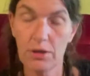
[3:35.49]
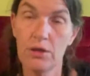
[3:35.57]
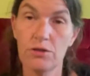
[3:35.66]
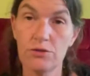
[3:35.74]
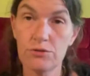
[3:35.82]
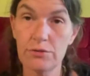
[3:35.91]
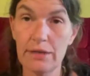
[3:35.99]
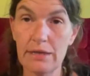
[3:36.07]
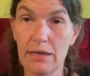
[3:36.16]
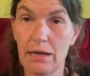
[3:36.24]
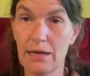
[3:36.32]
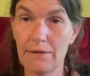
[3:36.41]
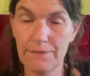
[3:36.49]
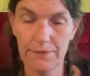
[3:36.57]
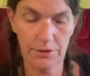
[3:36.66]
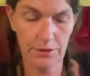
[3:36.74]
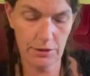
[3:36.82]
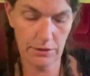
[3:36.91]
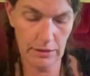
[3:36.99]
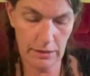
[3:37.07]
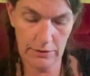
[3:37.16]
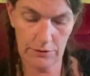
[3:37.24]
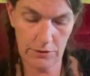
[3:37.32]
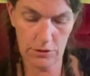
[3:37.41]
Straight off, there is